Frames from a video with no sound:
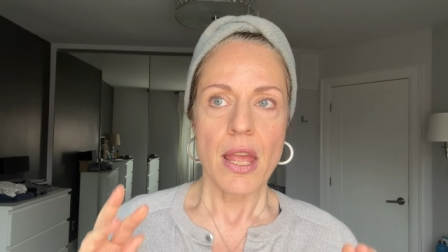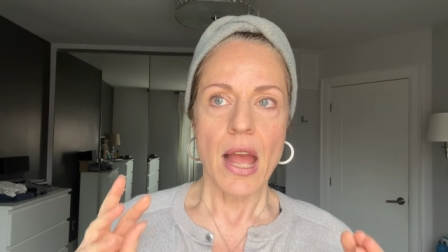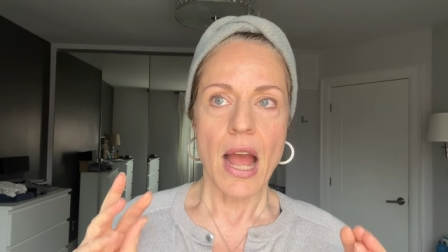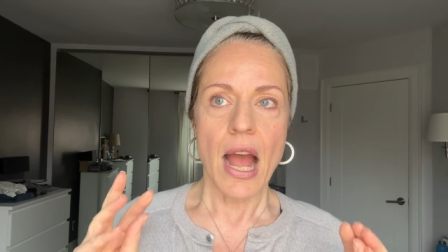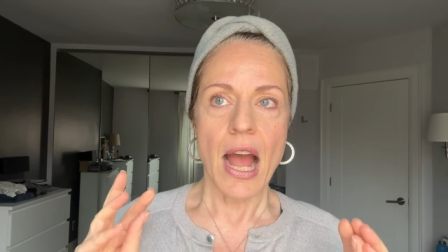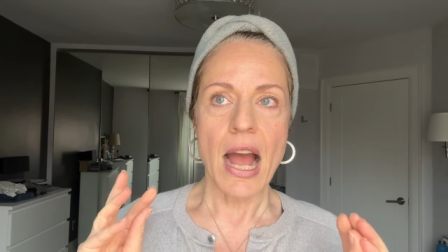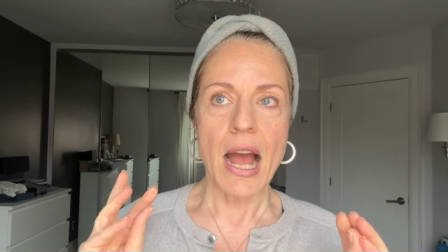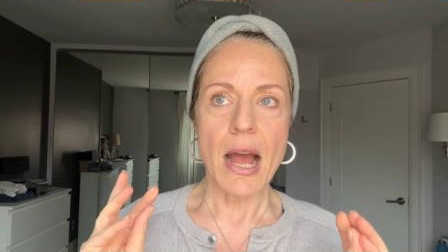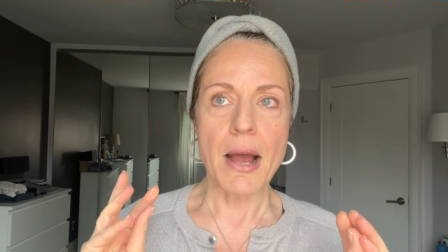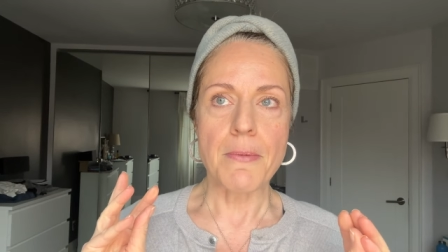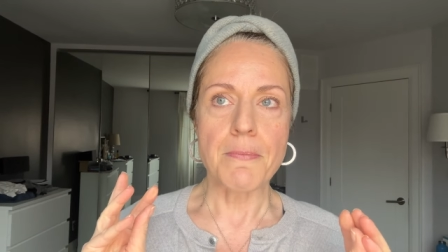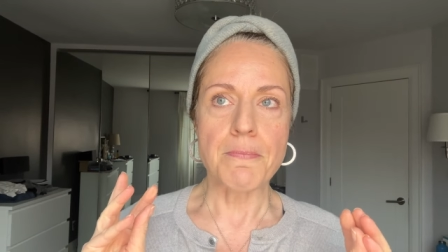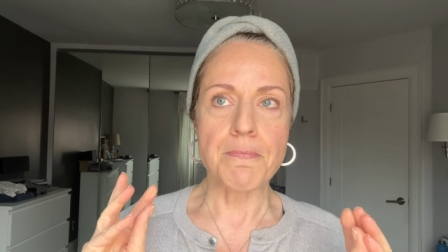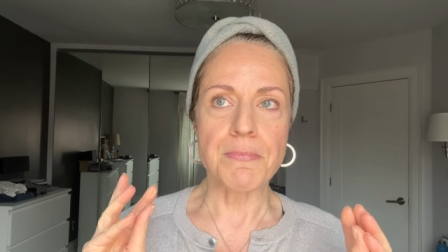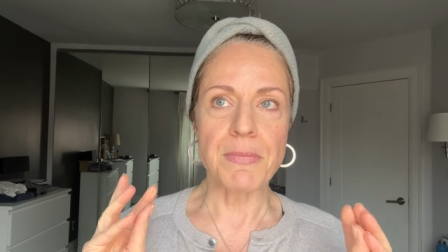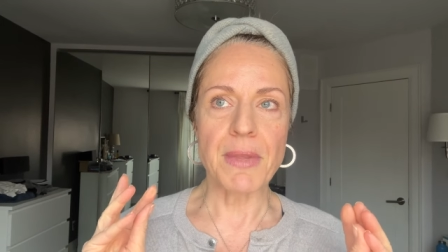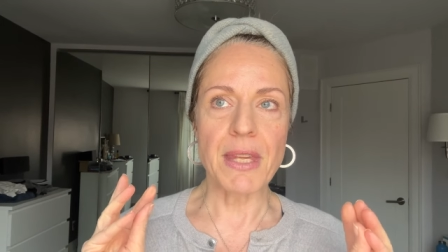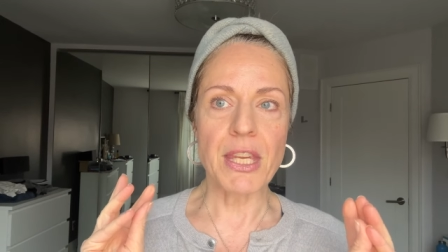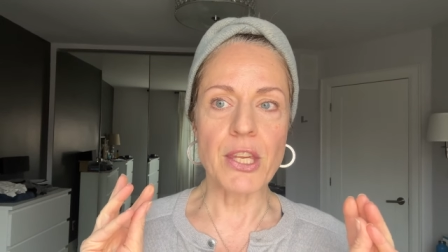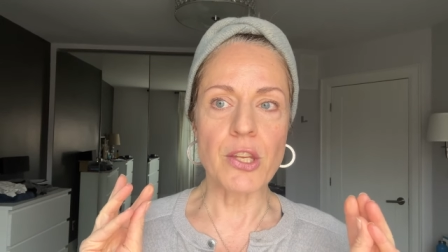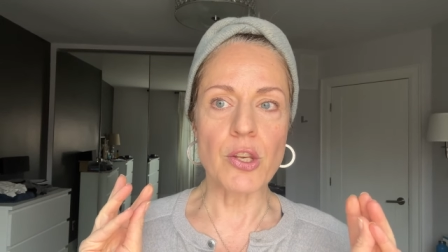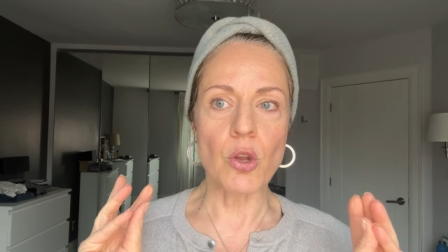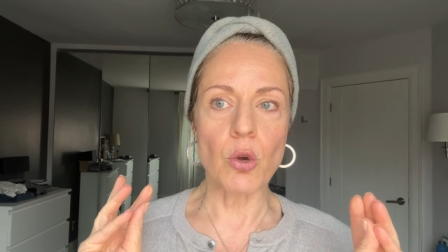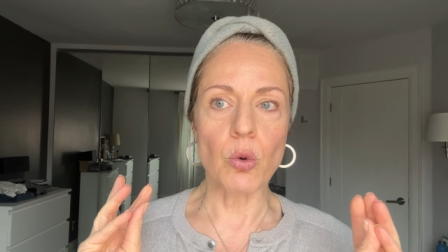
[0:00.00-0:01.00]
um,
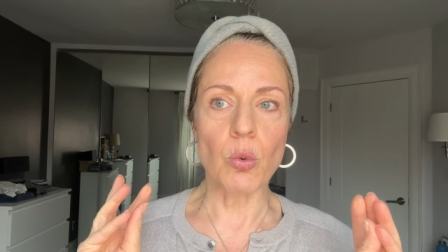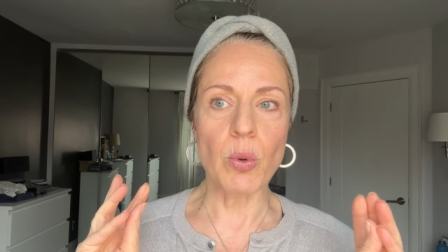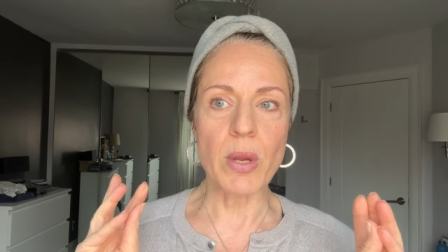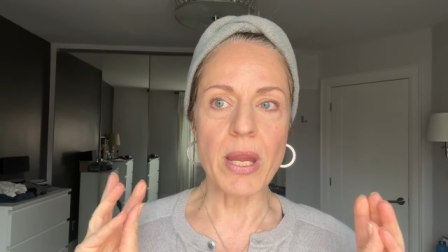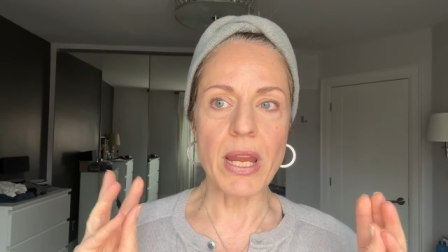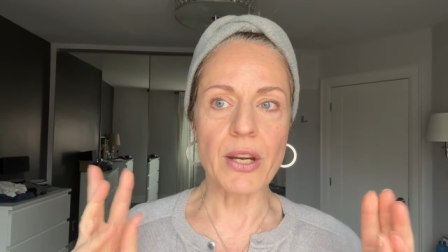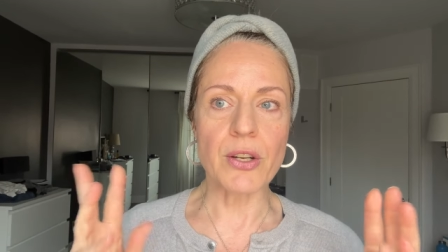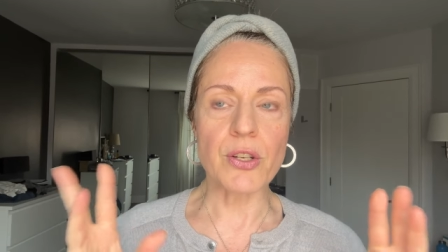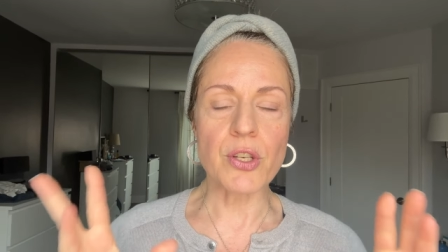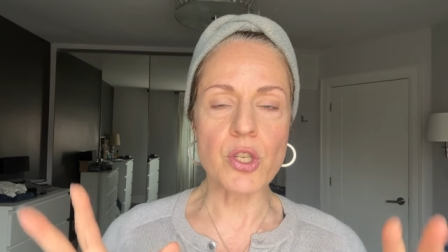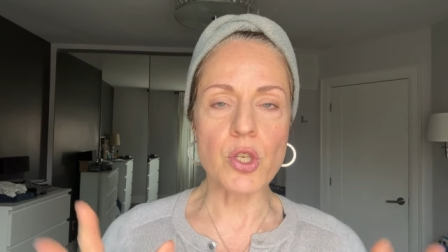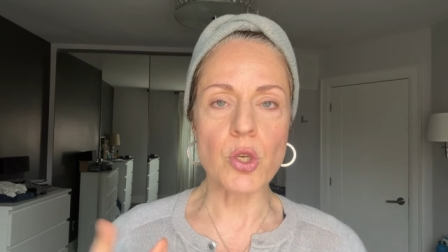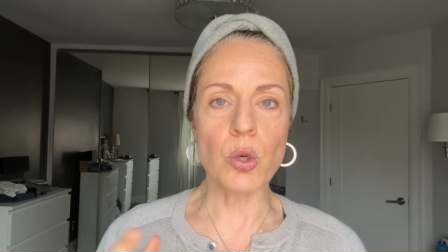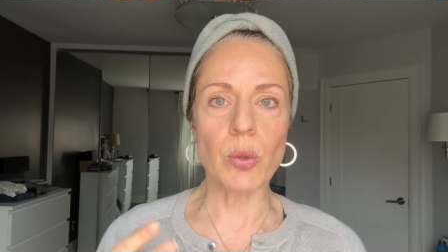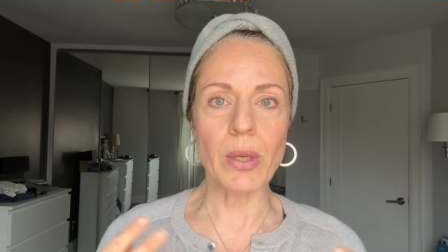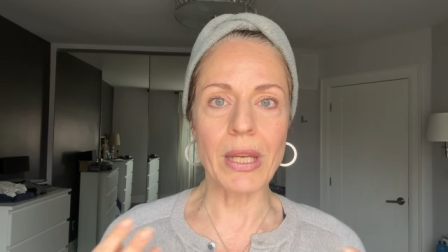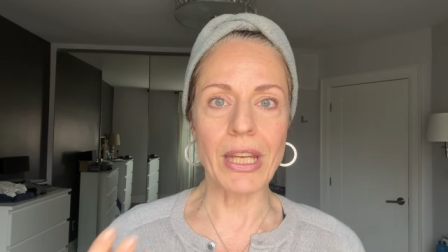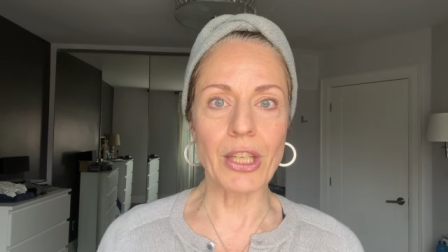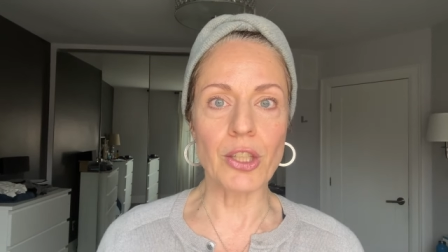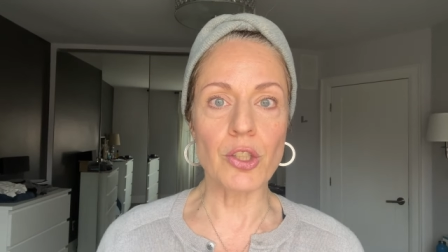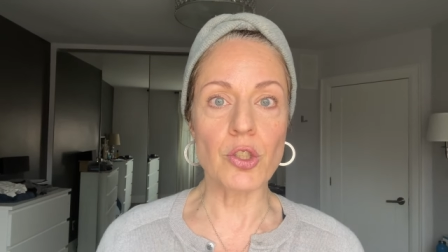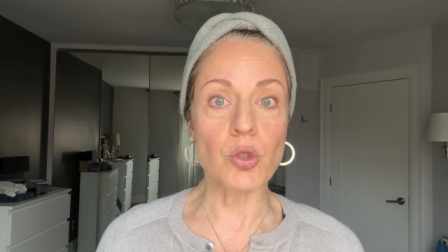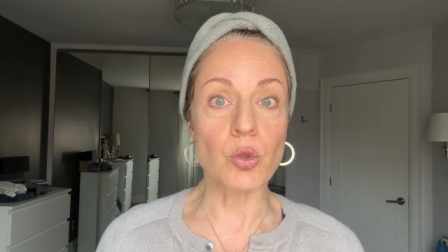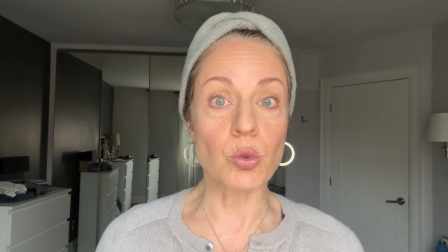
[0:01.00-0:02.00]
you know, we are so
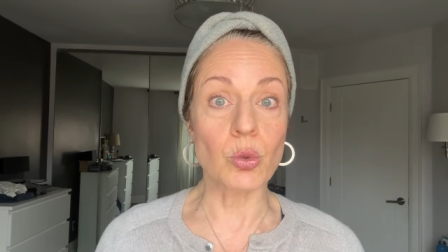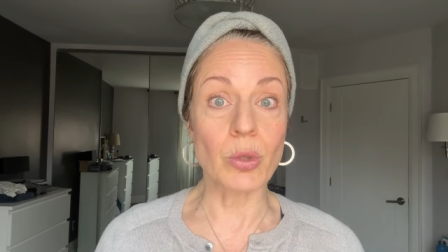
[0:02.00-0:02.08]
into